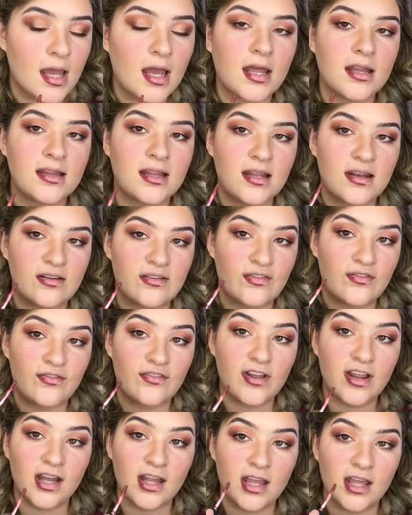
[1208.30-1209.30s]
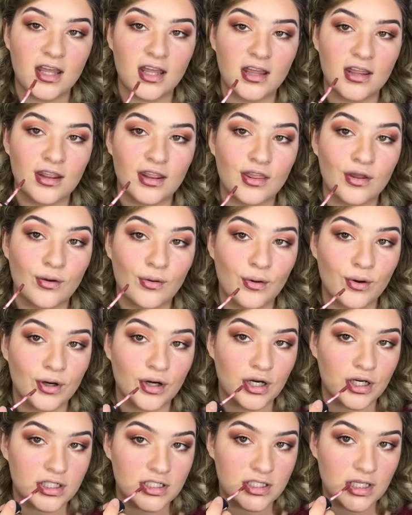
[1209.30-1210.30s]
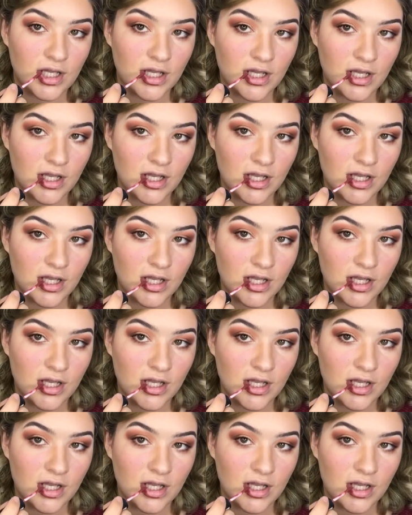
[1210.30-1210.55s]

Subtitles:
and then filling the corners.